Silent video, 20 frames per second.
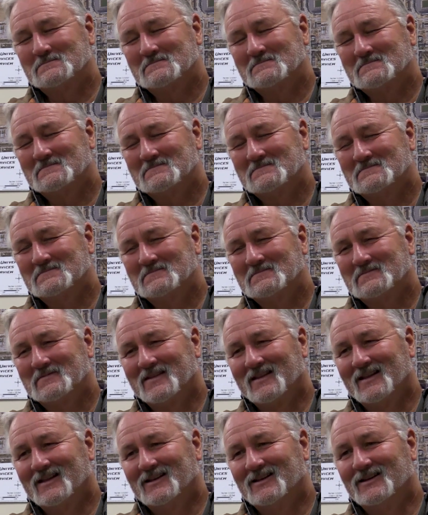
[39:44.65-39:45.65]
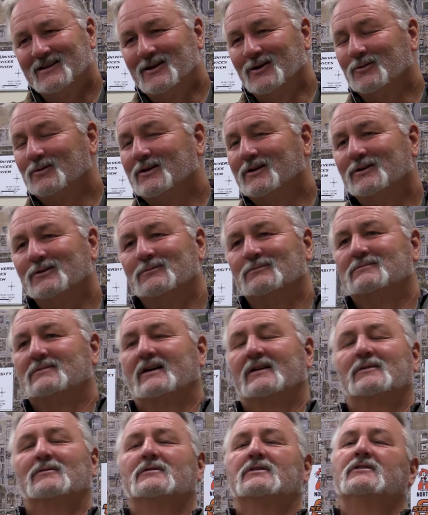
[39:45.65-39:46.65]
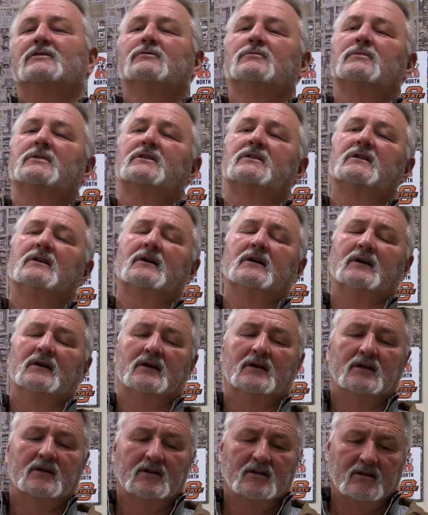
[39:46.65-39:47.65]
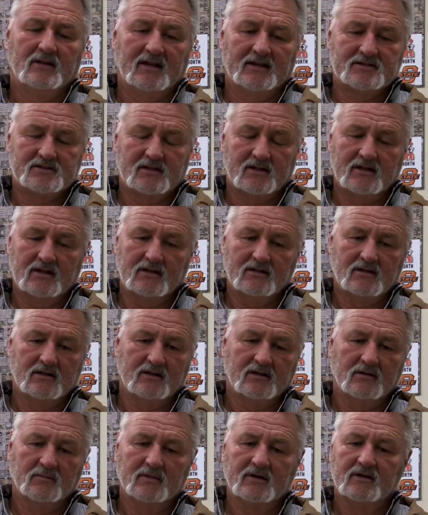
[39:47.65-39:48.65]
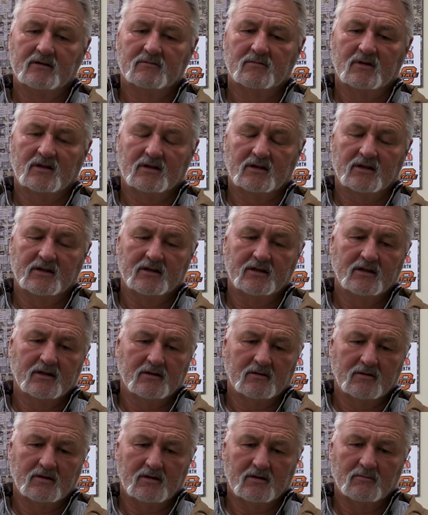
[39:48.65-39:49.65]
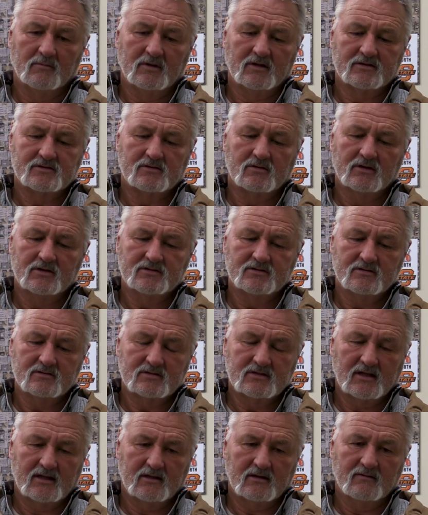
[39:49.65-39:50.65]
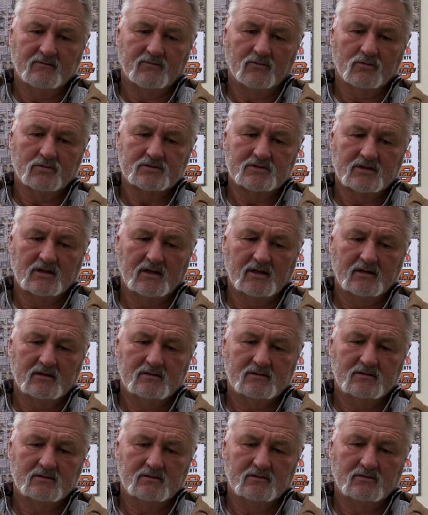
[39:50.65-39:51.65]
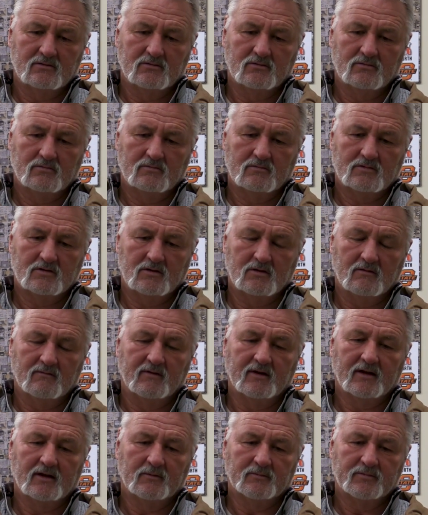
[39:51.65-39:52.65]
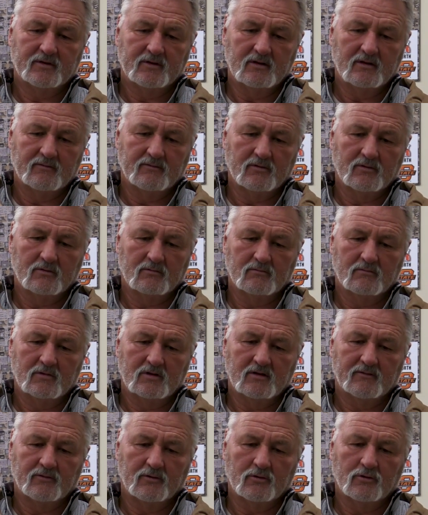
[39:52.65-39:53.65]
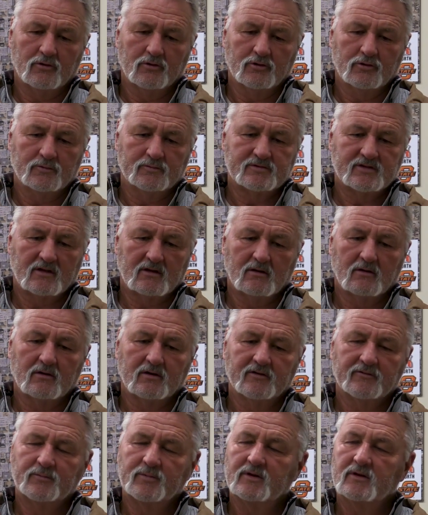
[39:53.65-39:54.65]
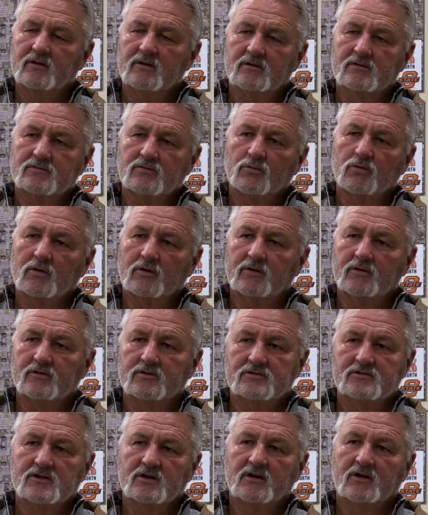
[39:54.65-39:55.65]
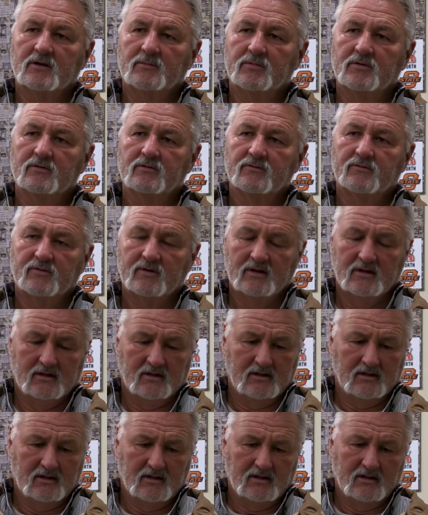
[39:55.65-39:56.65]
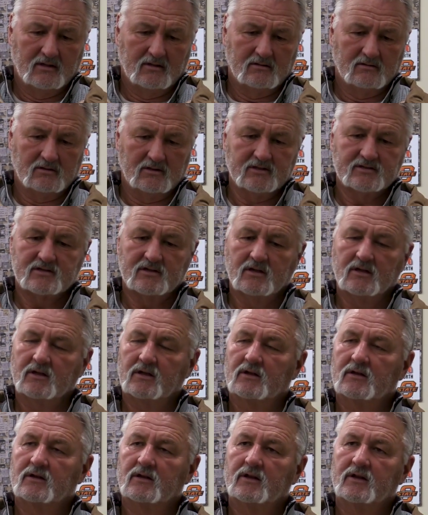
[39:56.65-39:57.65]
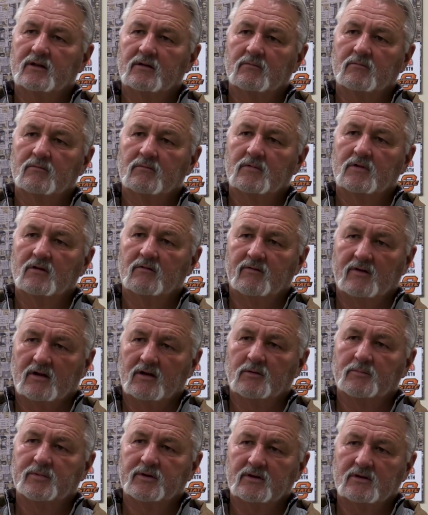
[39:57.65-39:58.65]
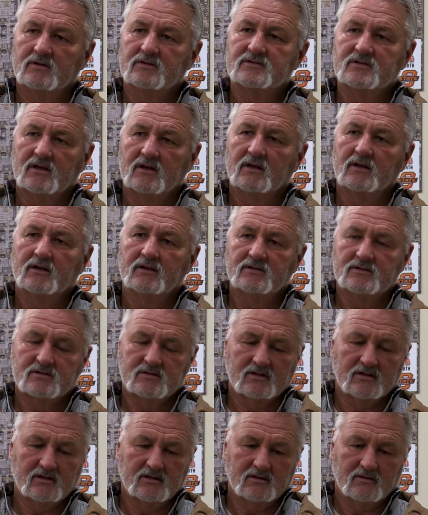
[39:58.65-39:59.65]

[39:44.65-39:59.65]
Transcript: I don't know, but that's the neat thing about, like, again, that administration's had the foresight to develop the different groups. LRFP does a really good job of listening and then developing designs.